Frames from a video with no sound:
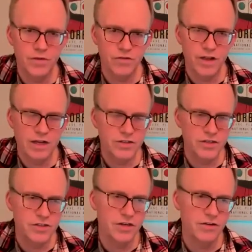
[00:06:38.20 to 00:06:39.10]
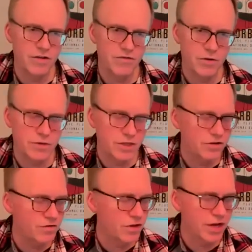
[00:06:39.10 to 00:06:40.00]
So that's just your riff that we did
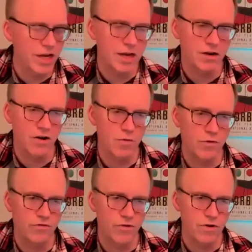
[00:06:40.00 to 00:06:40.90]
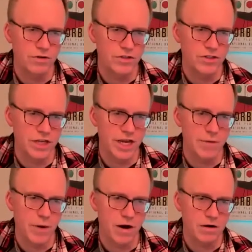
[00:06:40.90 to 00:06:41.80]
over the A chord before, just the A
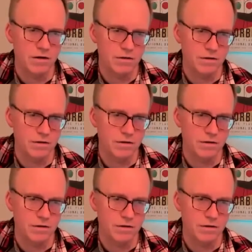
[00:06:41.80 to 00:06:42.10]
bar,